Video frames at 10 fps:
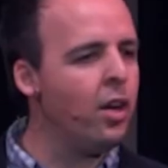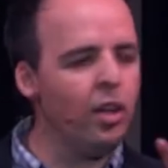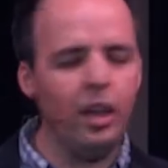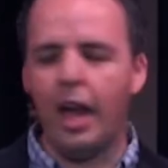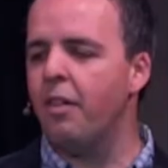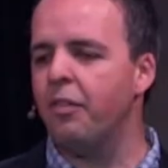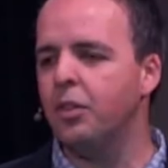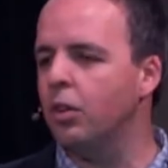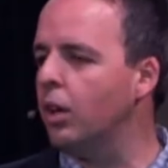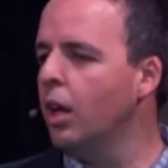or
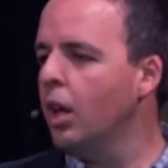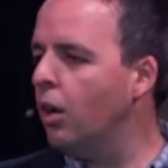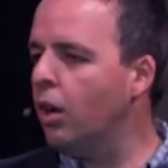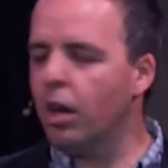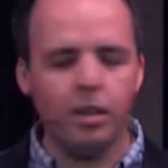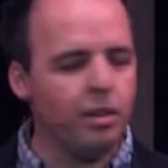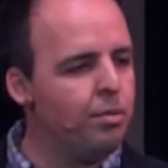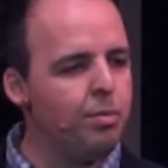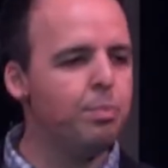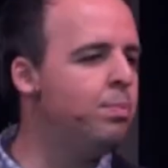left or
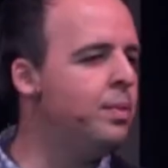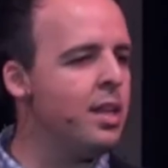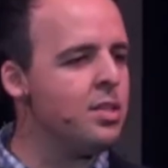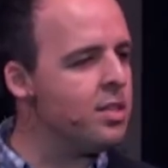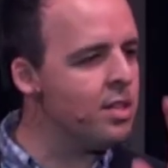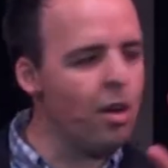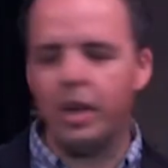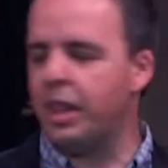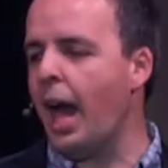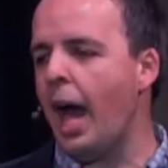this
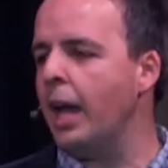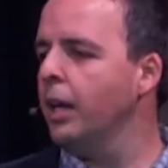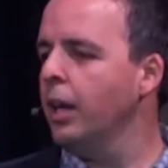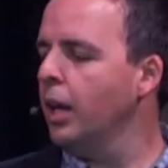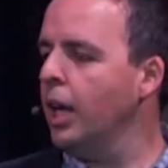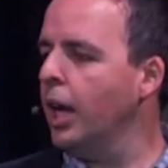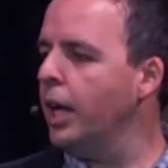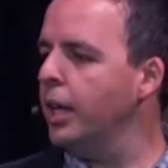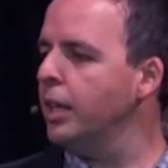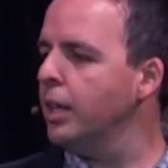or that.
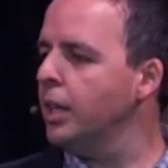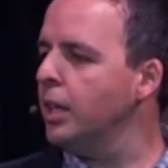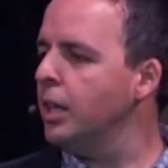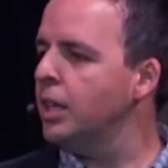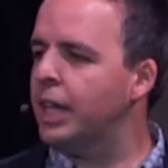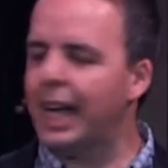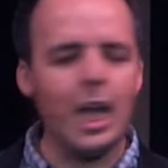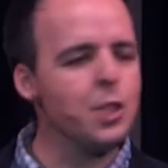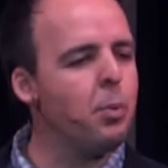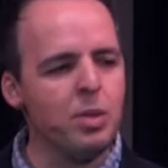And the
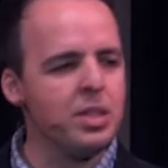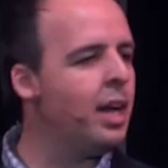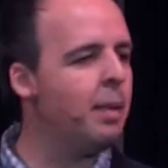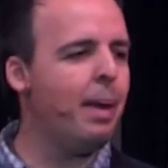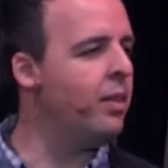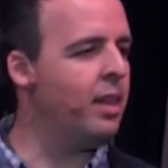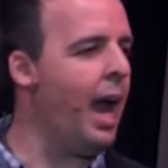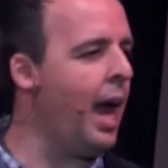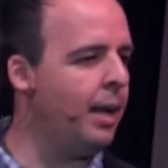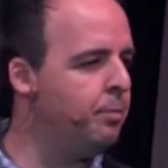gospel is not about
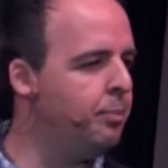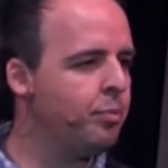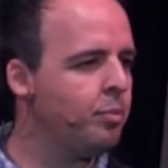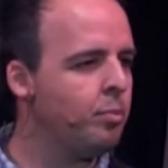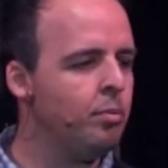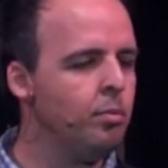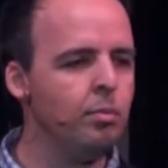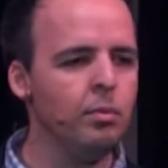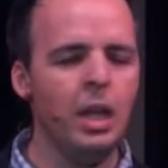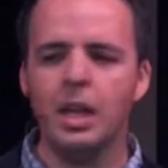that.
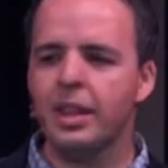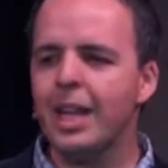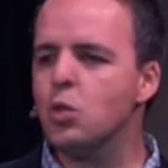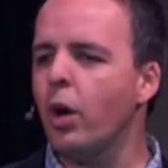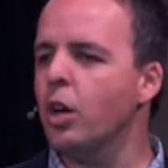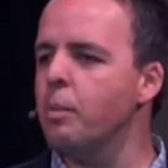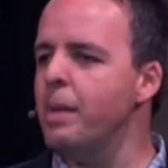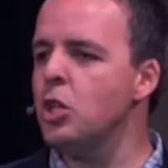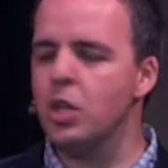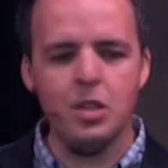That's why our
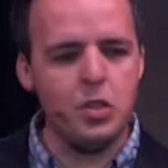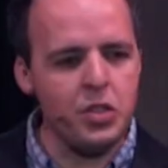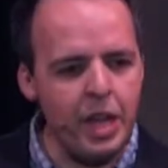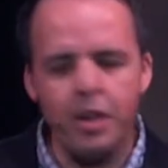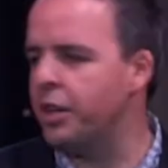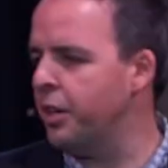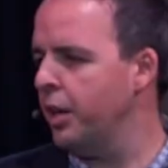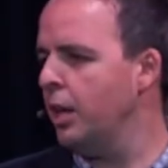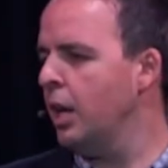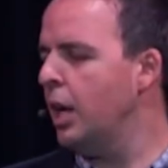mission is centered
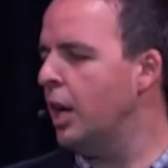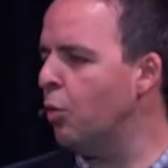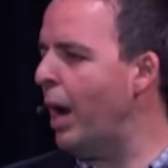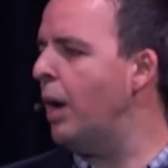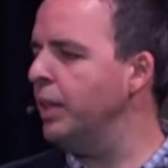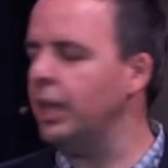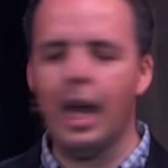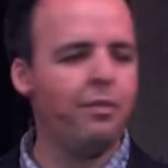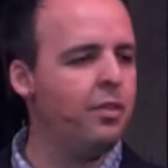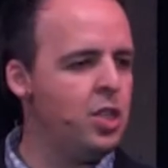around the
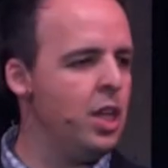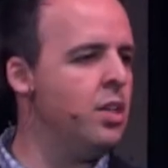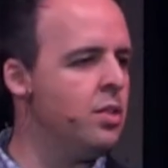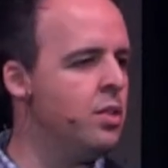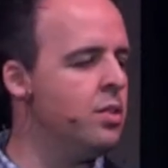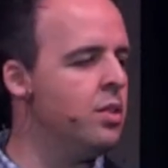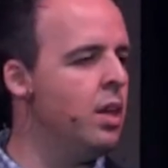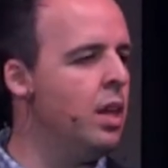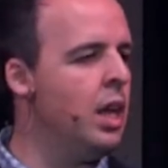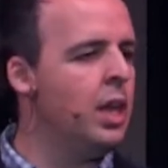life of Jesus.
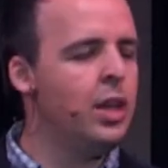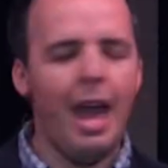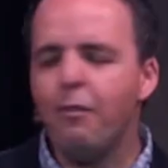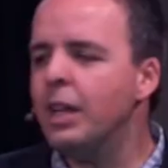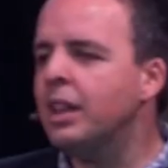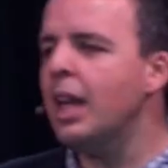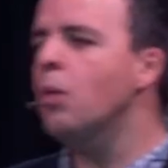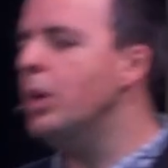Everything